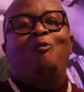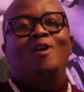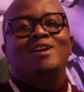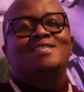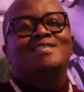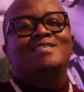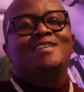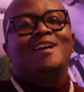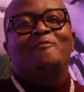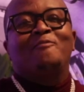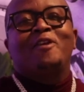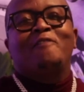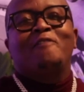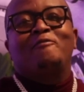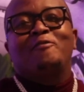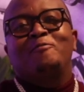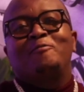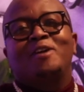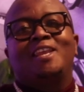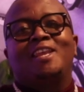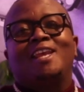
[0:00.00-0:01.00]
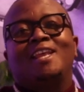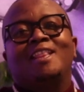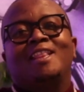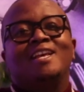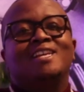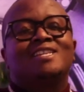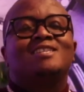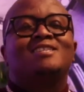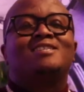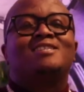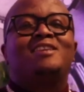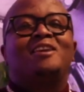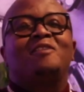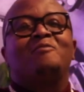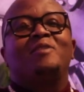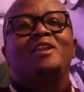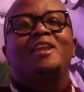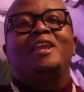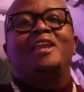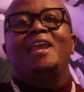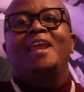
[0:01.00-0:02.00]
What's up, everybody? This is
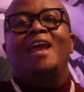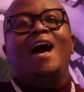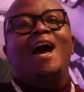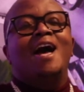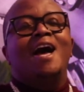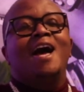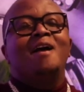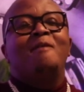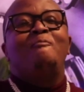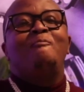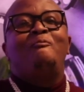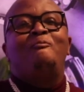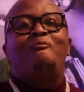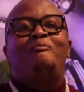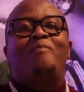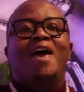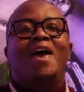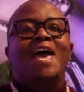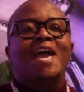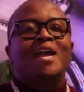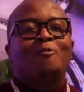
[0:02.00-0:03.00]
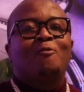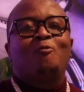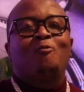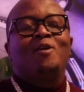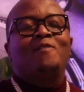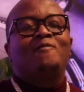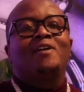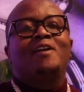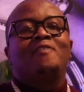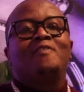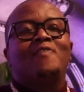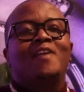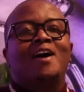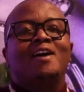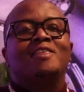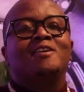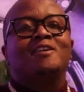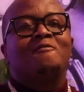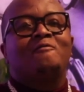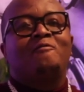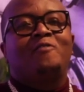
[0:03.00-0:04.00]
Timony. I am back with
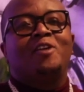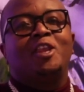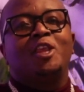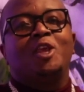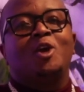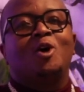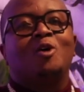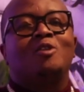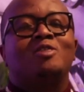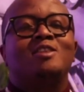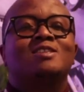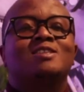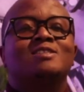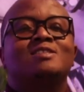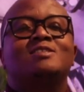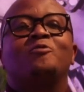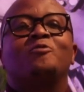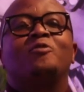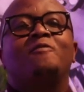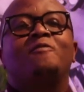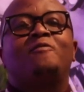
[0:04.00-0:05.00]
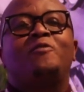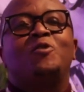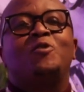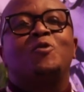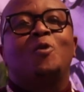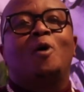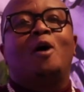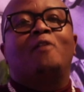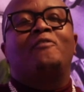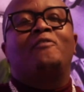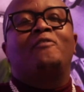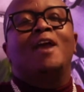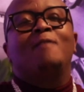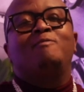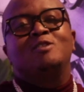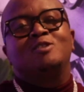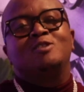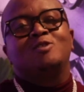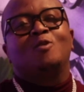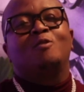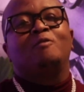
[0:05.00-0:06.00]
another video. This is the review of
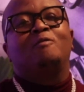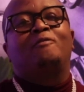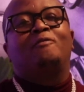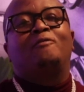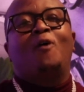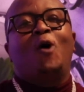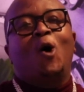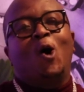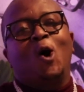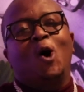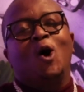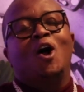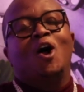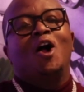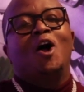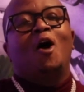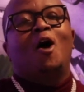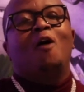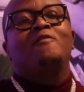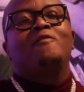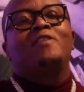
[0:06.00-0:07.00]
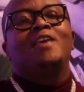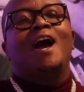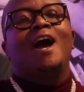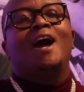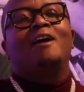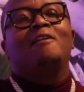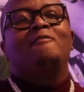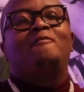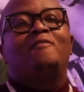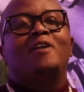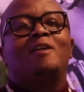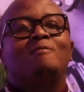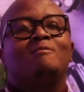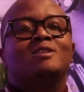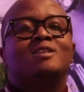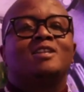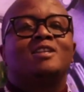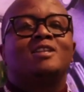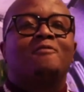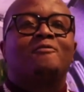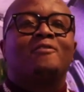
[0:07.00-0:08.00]
episode 4 of Young,
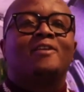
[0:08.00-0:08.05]
Famous, and